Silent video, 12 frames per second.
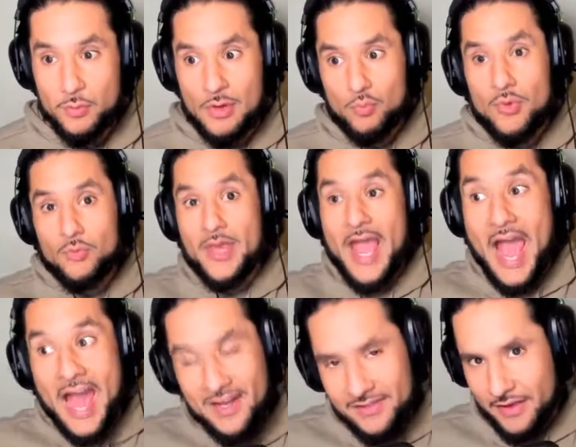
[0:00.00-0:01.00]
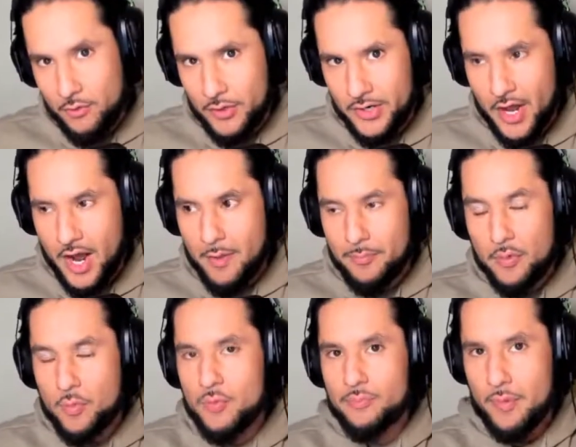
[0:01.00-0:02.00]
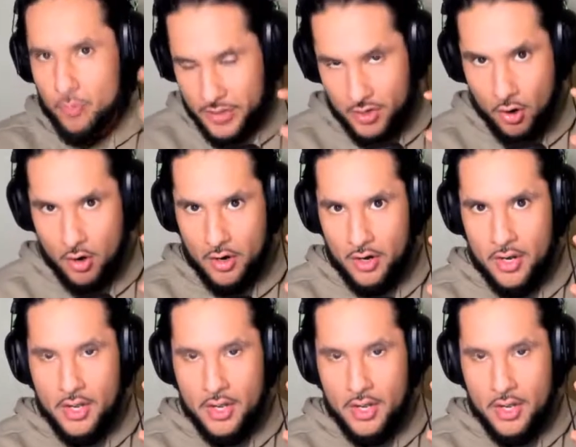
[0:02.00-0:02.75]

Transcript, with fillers: We, we, we act like we're not, but but we are.